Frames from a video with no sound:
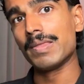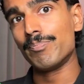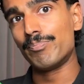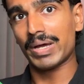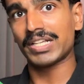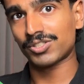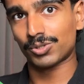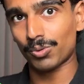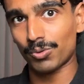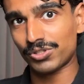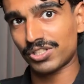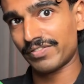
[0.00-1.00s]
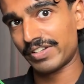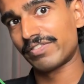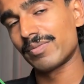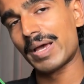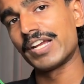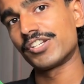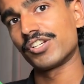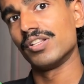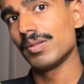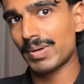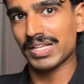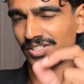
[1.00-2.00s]
the best source of information,
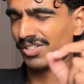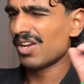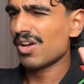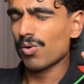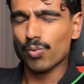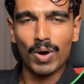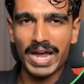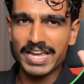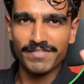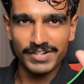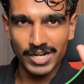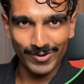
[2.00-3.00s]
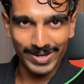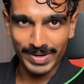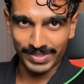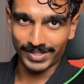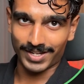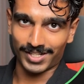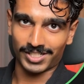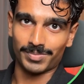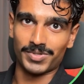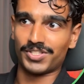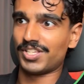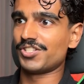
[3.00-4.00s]
the best way of knowing about the
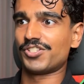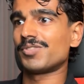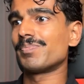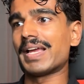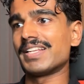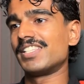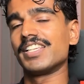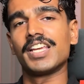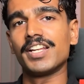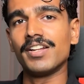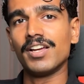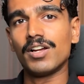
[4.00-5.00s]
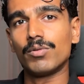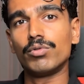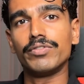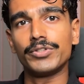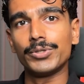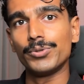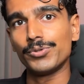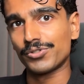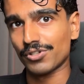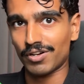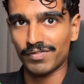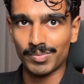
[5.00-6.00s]
customers is just pasting in reviews
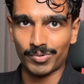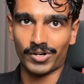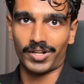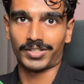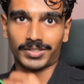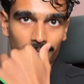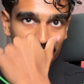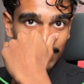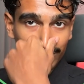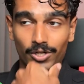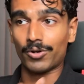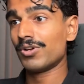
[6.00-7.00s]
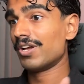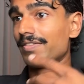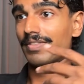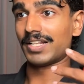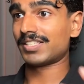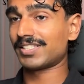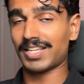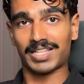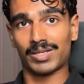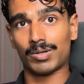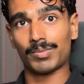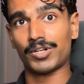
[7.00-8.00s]
of the product. So that's
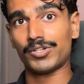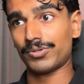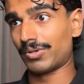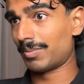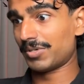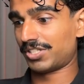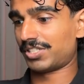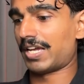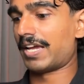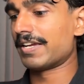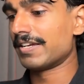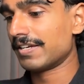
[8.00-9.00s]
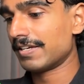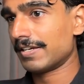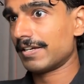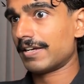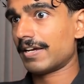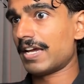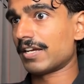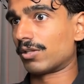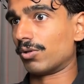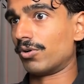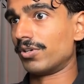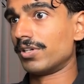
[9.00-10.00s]
exactly what I'm going to do. I'm going to say, hey
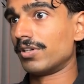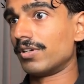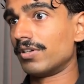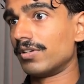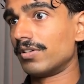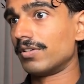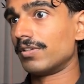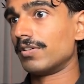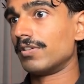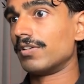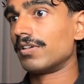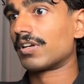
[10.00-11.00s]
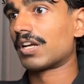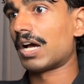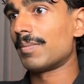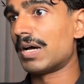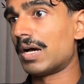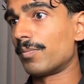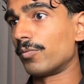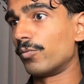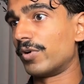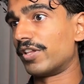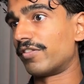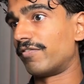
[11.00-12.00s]
Claude, come up
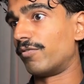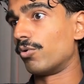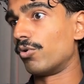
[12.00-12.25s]
with